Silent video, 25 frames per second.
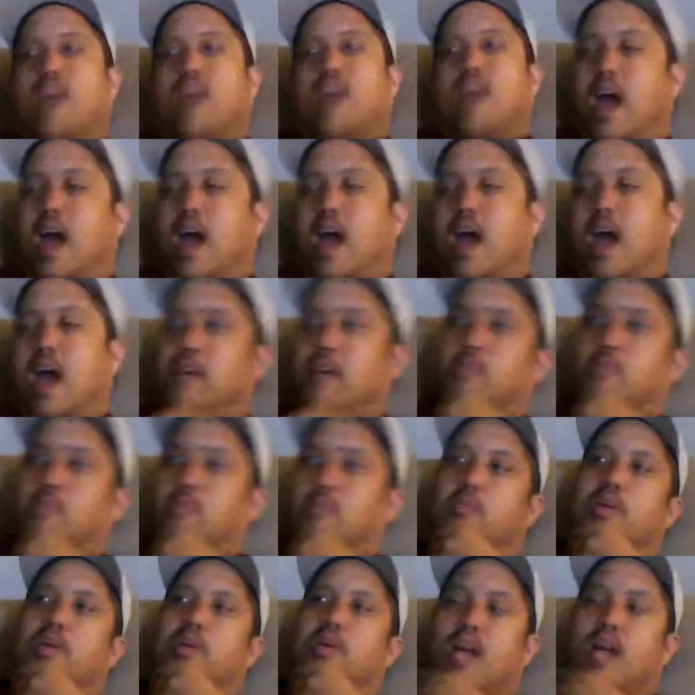outer
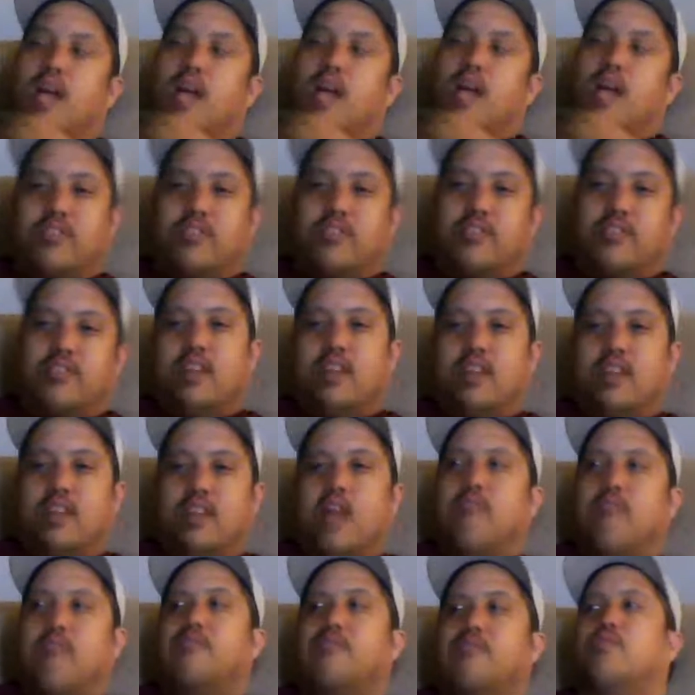print. I just did a
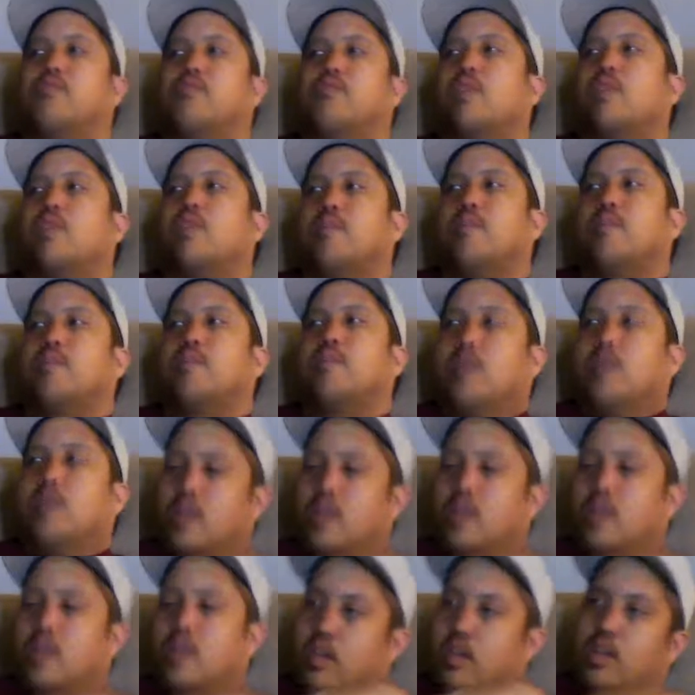live stream
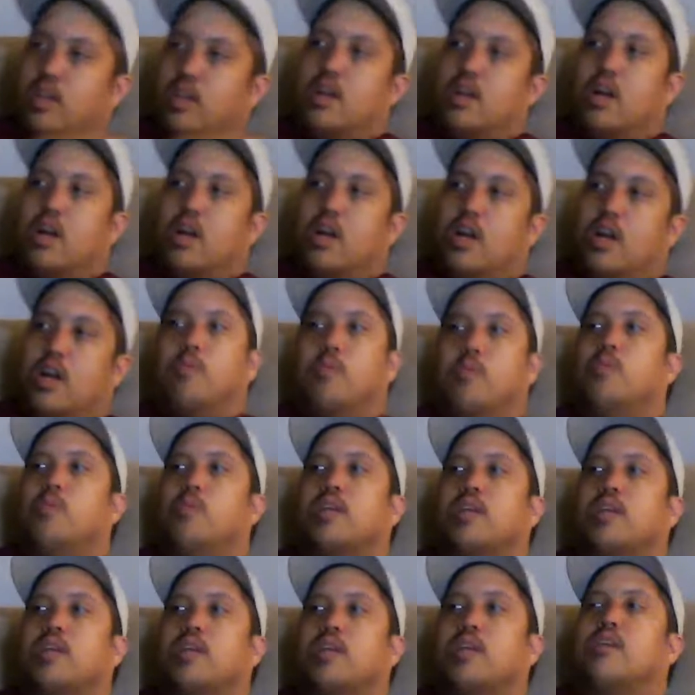a couple
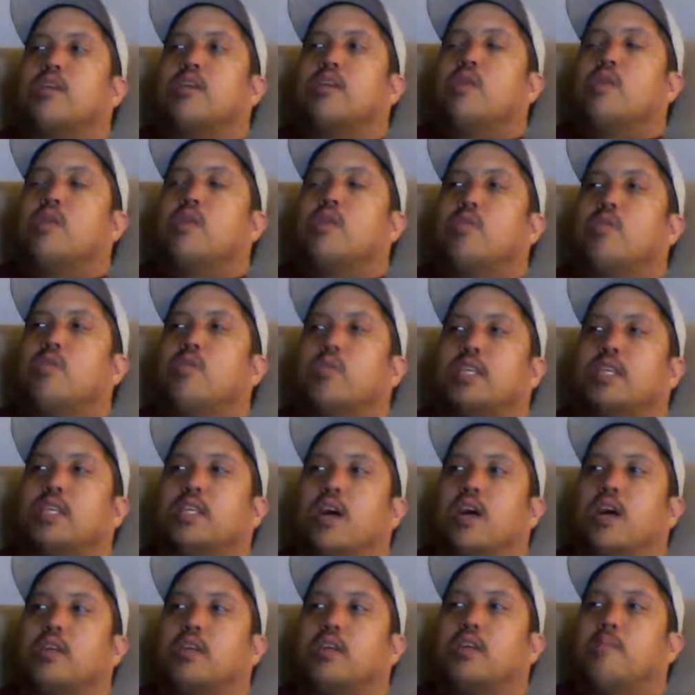weeks ago, and we
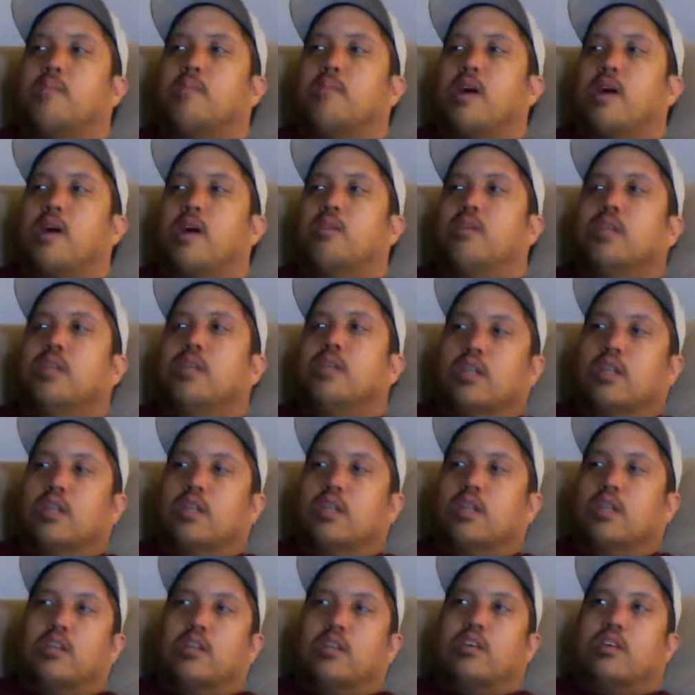talked about
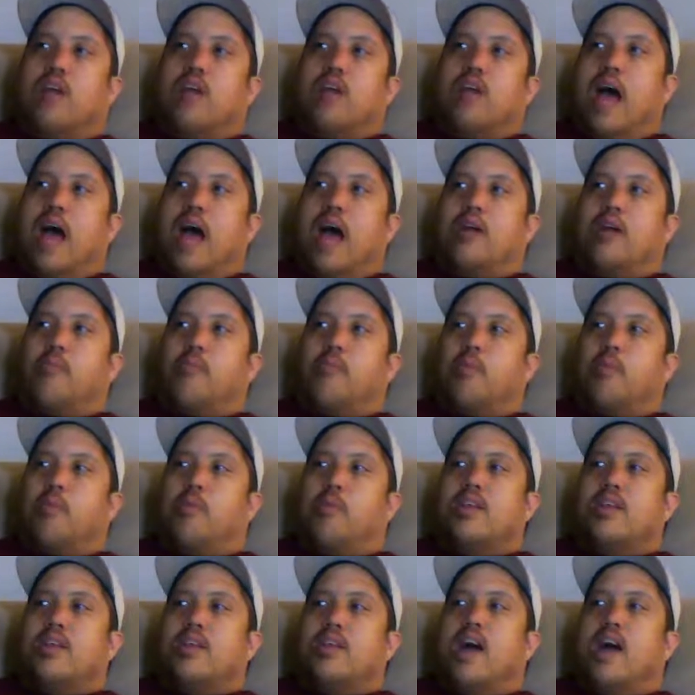outer print
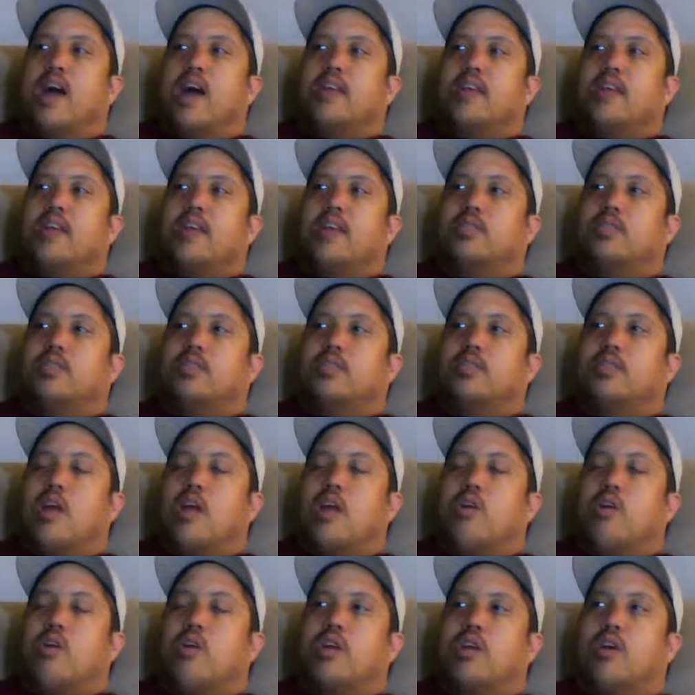titles that are
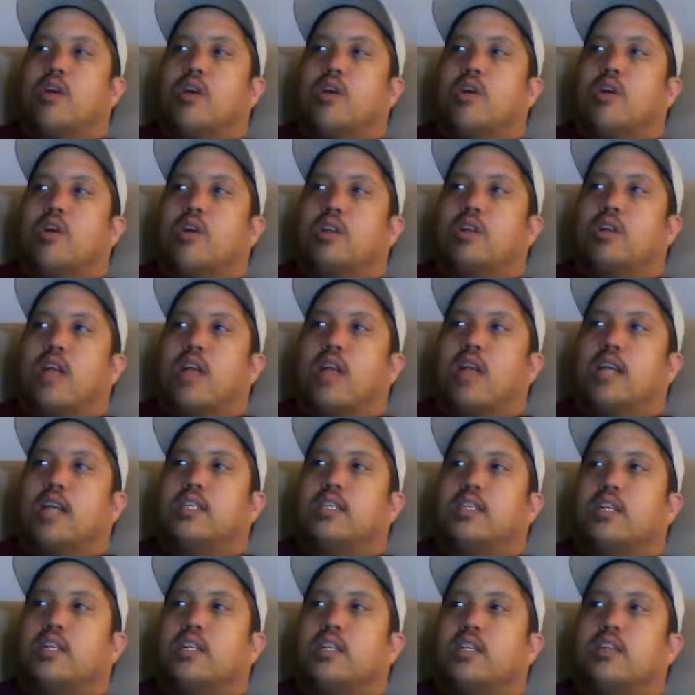in our
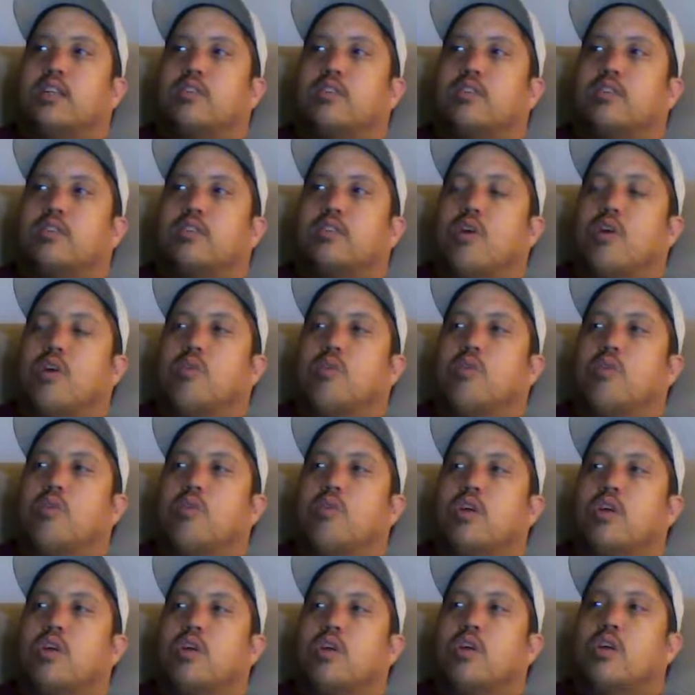collection. So,
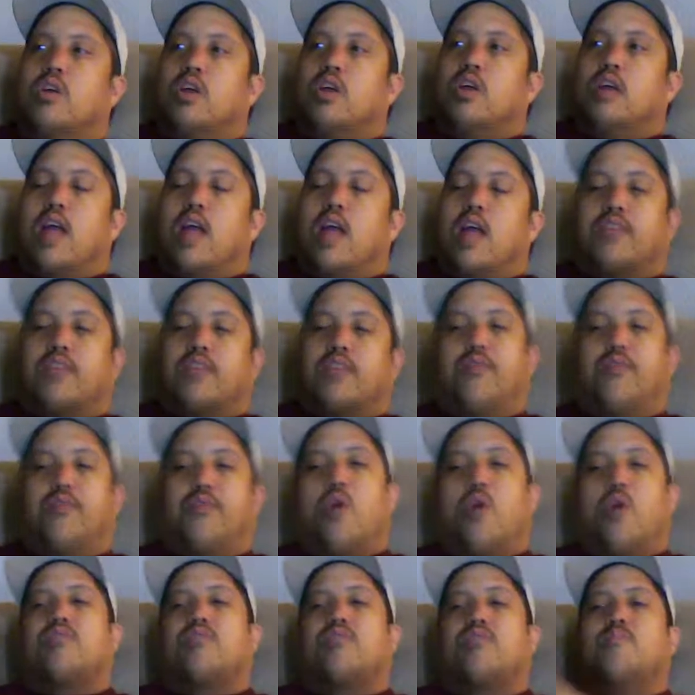as far
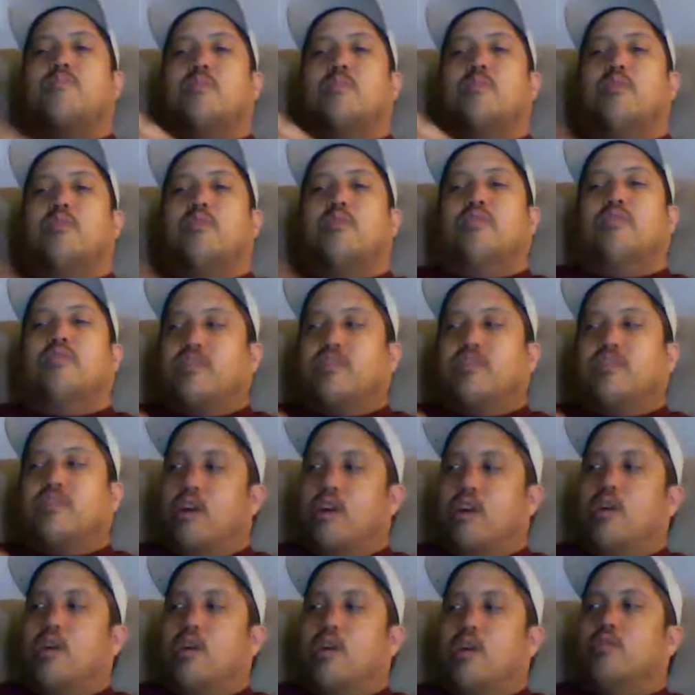as movies
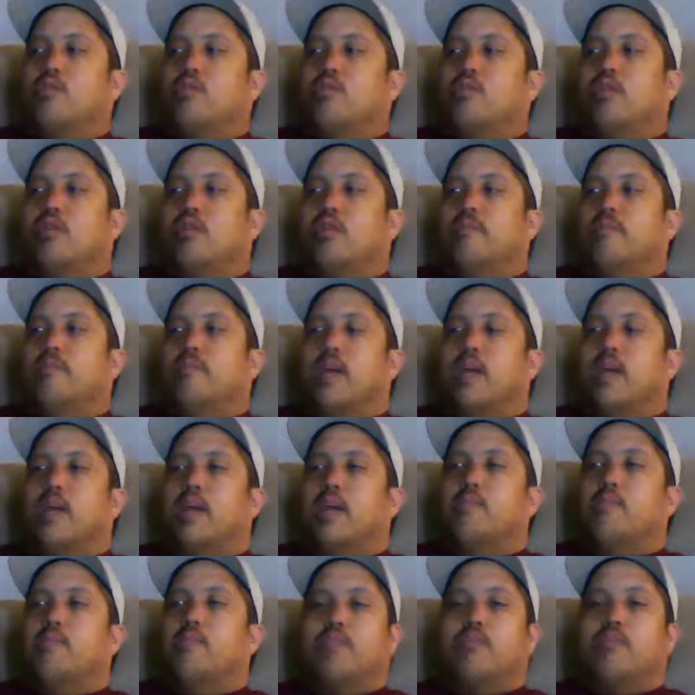go, being a
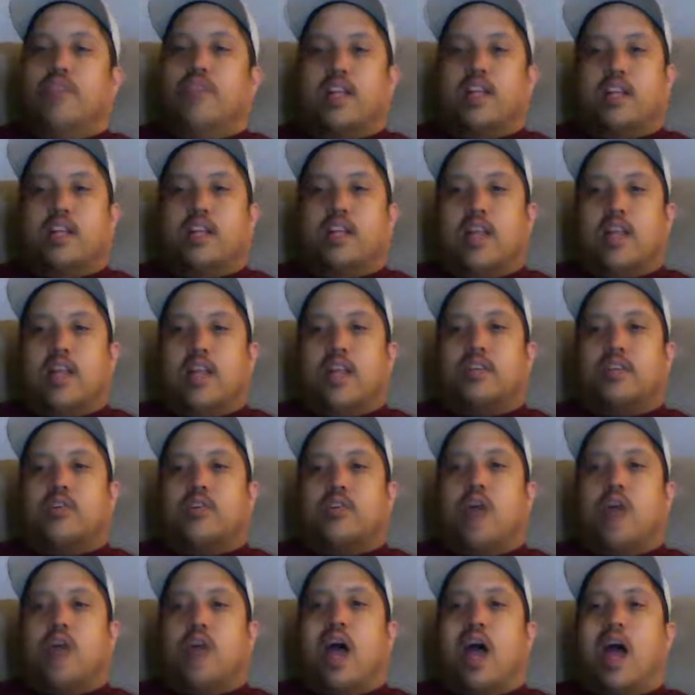movie collector,
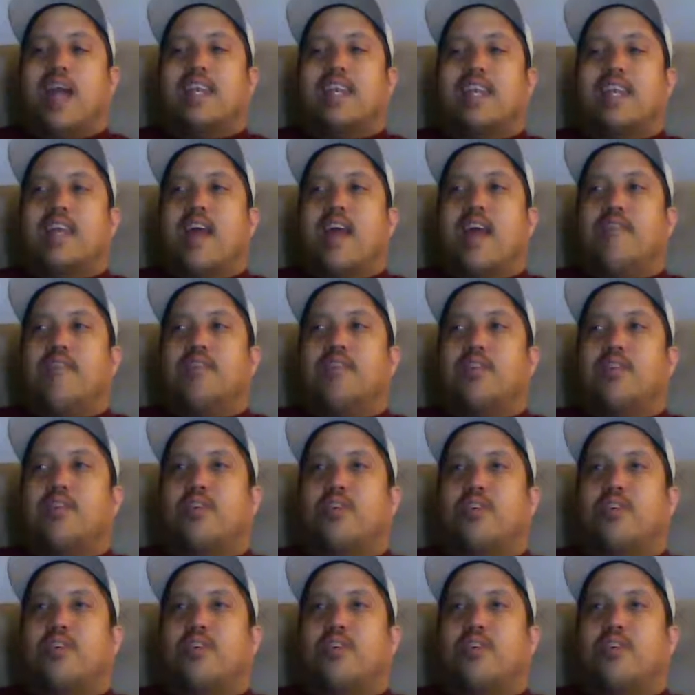I never